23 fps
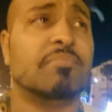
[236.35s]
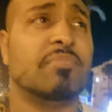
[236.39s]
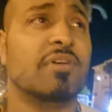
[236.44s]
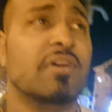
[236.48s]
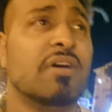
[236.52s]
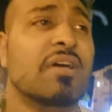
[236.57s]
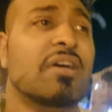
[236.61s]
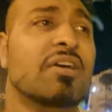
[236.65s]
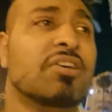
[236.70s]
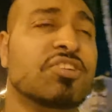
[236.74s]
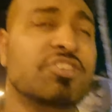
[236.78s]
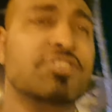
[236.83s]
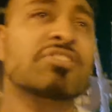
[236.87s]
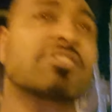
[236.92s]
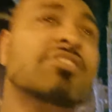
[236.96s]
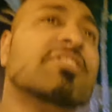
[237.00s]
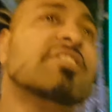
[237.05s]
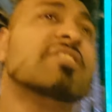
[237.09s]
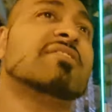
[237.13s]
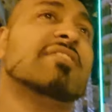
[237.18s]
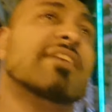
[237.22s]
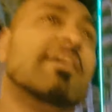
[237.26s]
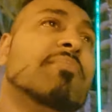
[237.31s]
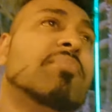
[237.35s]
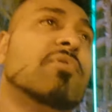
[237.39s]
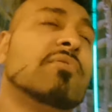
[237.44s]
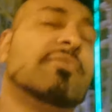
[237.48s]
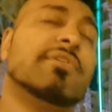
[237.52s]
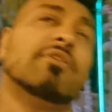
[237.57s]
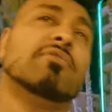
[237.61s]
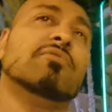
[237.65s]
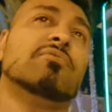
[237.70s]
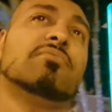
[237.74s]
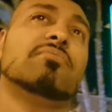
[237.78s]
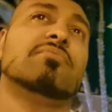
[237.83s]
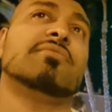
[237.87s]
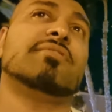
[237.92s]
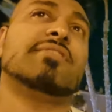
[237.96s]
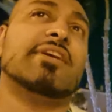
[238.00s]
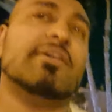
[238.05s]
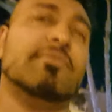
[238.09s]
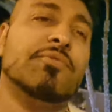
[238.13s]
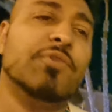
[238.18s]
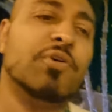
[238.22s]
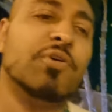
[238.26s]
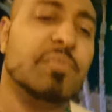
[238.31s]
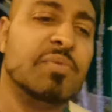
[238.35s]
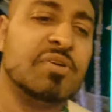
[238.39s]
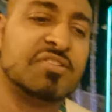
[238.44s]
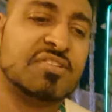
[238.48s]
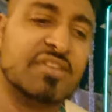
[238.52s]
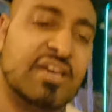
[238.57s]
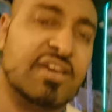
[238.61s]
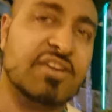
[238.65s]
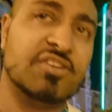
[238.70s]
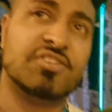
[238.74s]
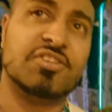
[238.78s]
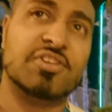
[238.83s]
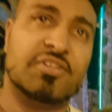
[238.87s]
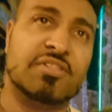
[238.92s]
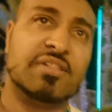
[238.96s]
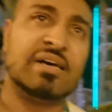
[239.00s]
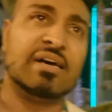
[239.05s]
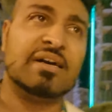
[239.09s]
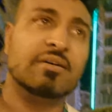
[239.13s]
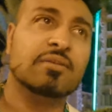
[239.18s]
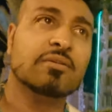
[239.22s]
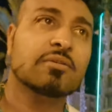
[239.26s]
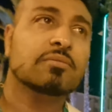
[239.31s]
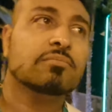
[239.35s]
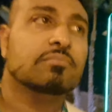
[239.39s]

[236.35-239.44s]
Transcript: But just as an example, they'll, they'll normally say to you that